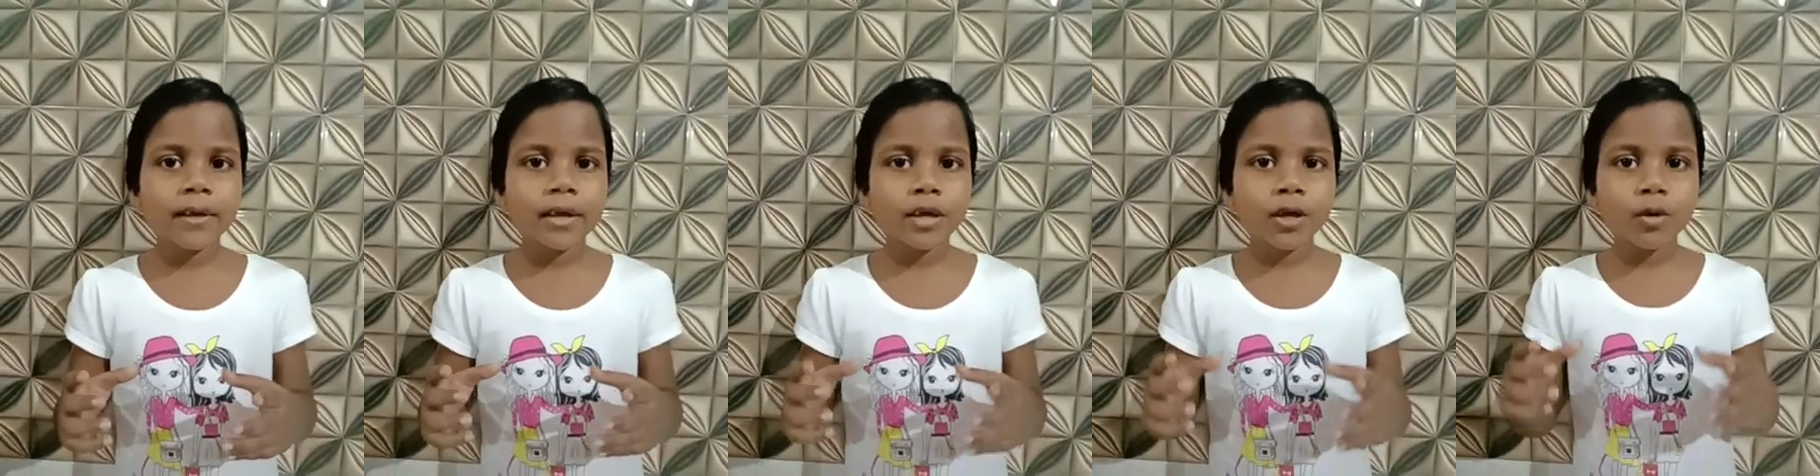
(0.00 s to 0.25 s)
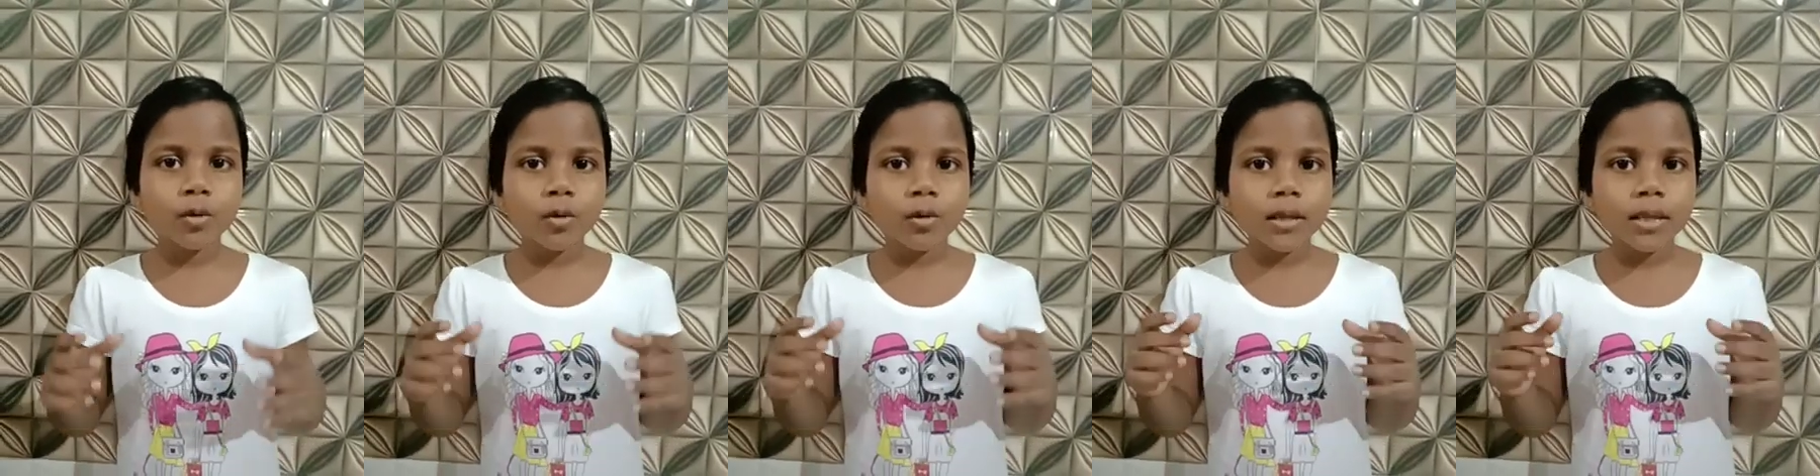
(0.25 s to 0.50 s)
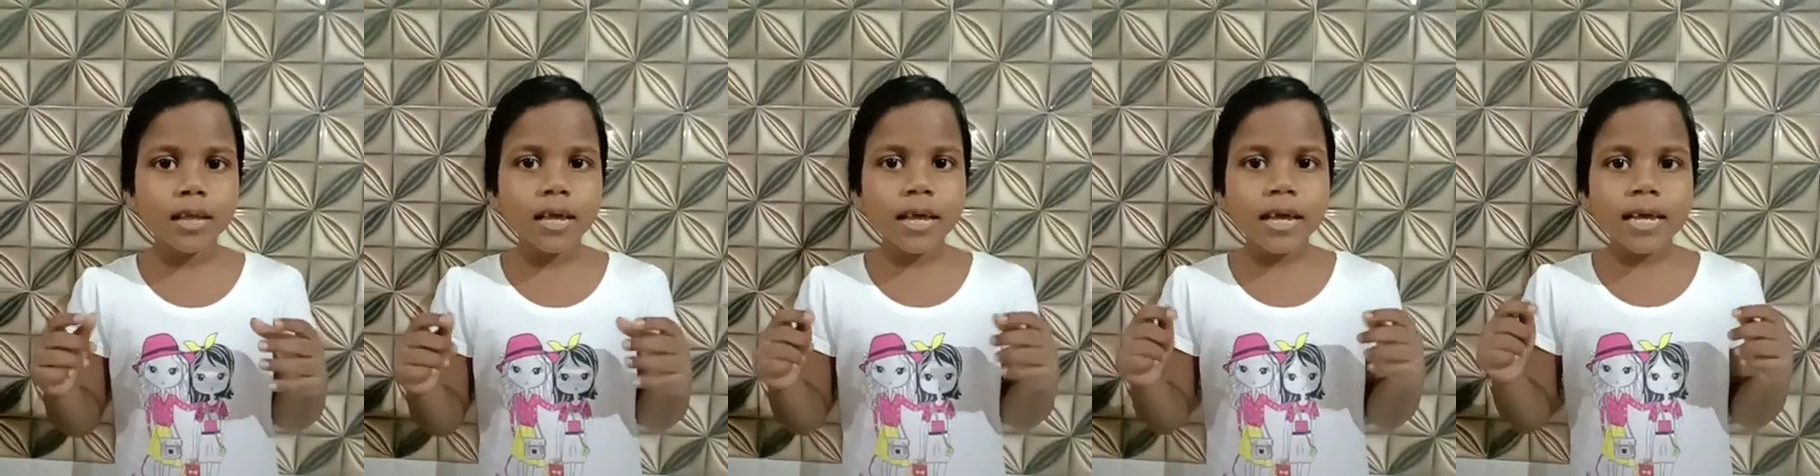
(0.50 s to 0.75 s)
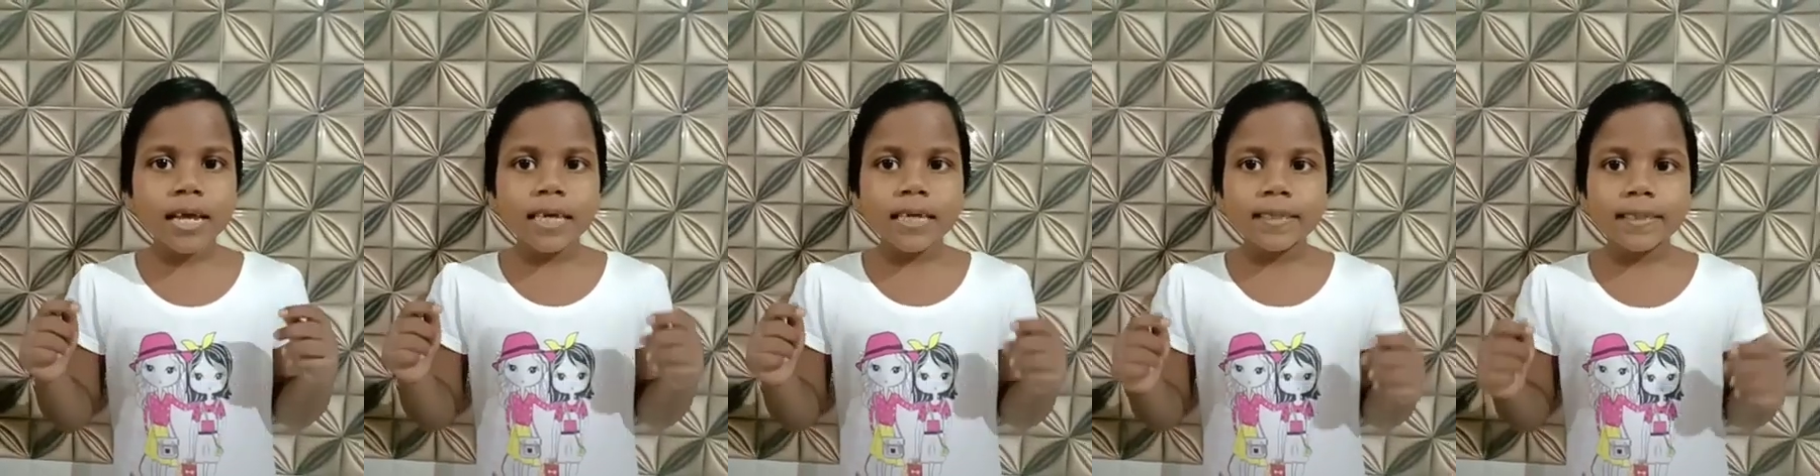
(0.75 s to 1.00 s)
you
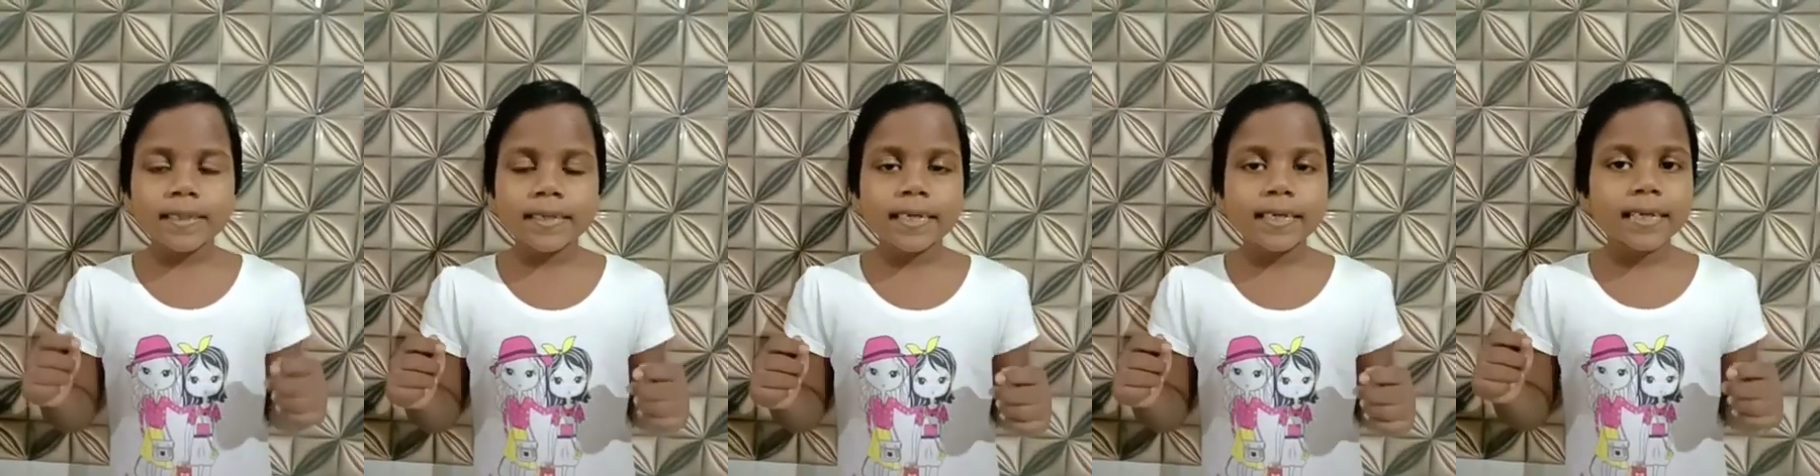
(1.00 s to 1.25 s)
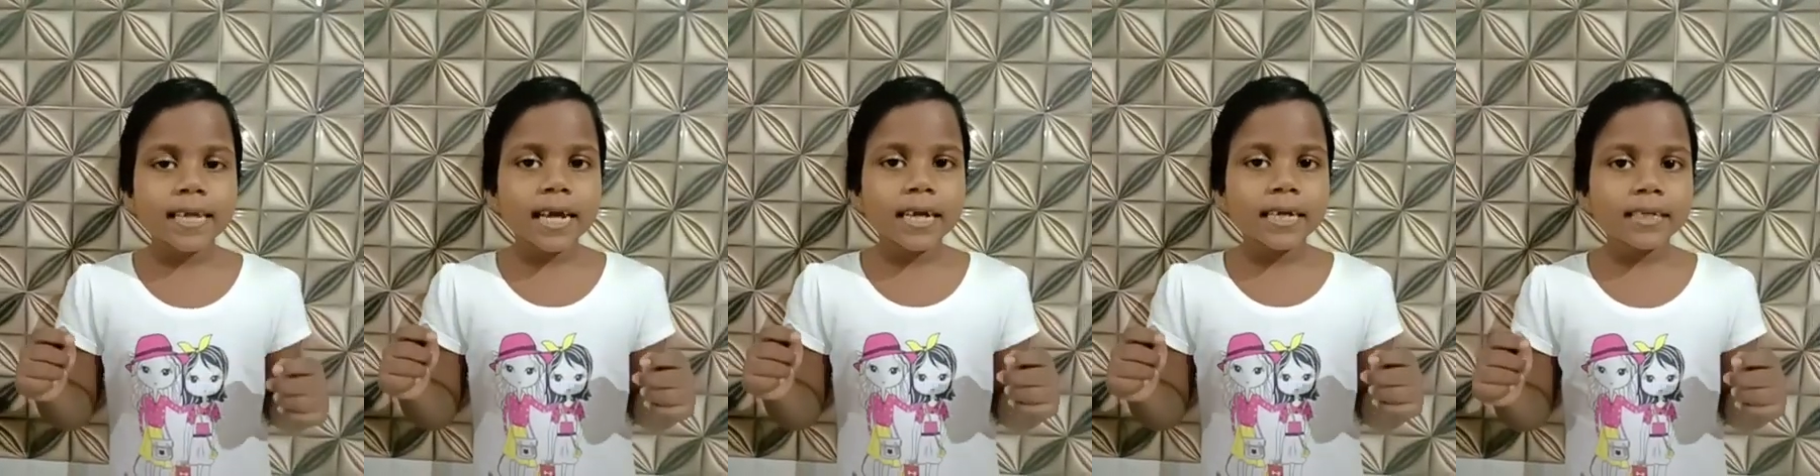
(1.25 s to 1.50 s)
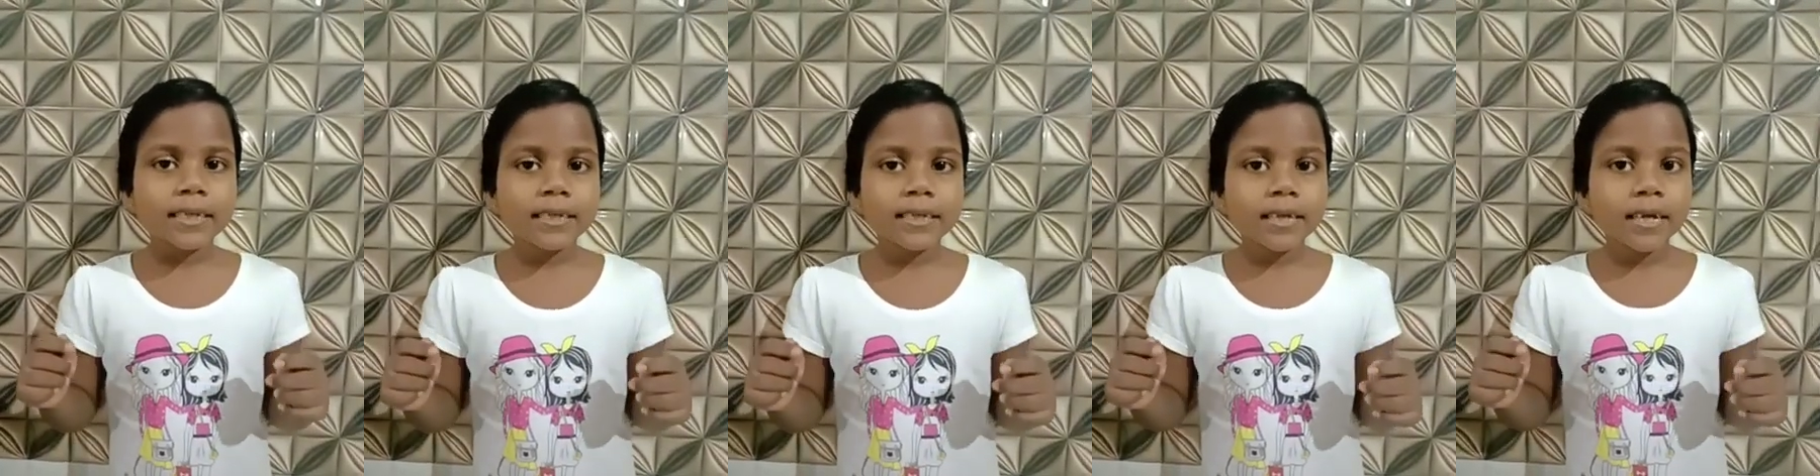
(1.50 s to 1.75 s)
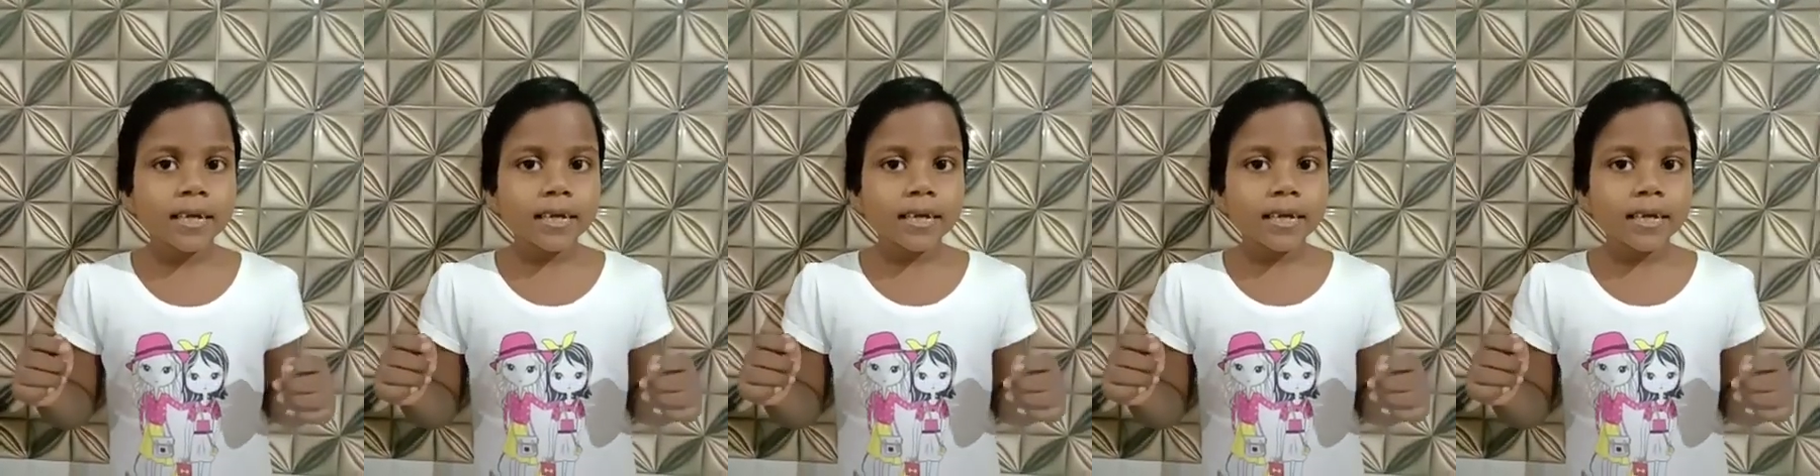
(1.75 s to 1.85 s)
see that